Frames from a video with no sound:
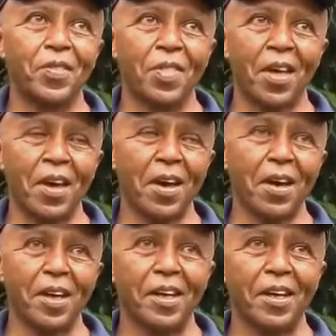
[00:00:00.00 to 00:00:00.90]

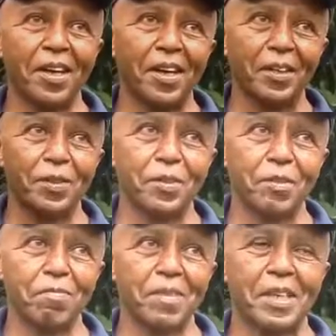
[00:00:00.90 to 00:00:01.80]
the
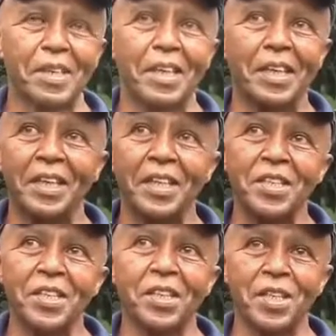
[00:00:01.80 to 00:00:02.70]

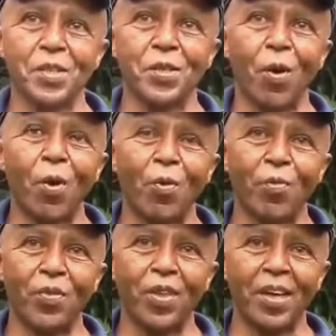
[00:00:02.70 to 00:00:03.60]
cleanness
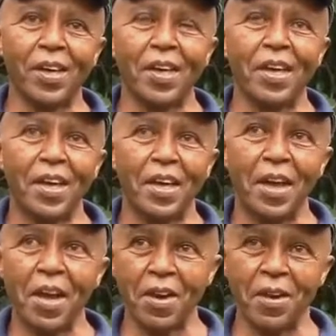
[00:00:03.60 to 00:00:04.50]
of the
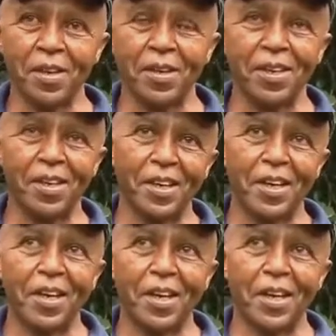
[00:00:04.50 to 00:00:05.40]
air,
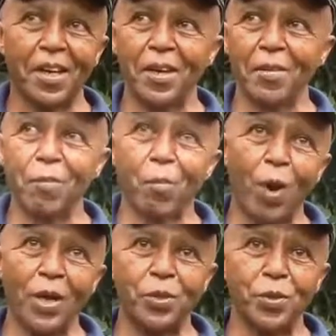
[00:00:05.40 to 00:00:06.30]
and
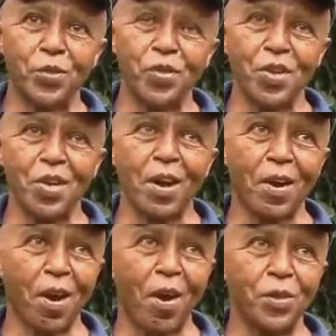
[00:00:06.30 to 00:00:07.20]
what you see
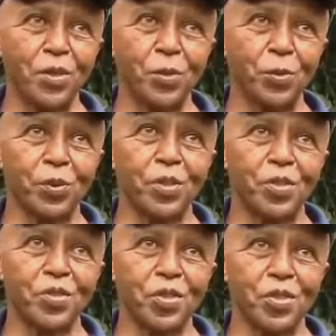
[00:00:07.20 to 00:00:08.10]
around you
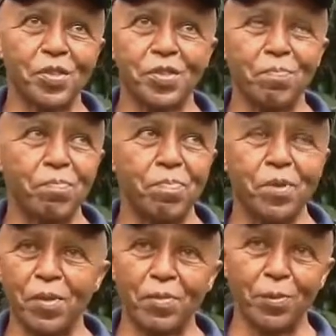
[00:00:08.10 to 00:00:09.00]
is just
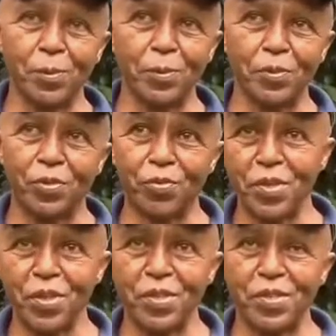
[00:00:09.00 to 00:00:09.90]
beautiful
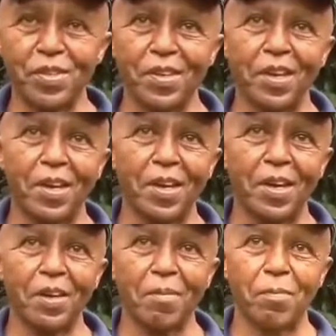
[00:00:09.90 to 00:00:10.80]
trees,
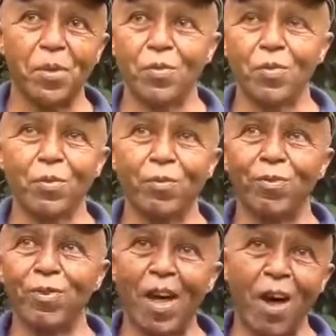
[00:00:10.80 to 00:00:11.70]
beautiful
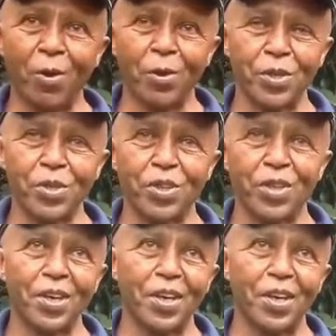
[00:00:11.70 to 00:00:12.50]
flowers,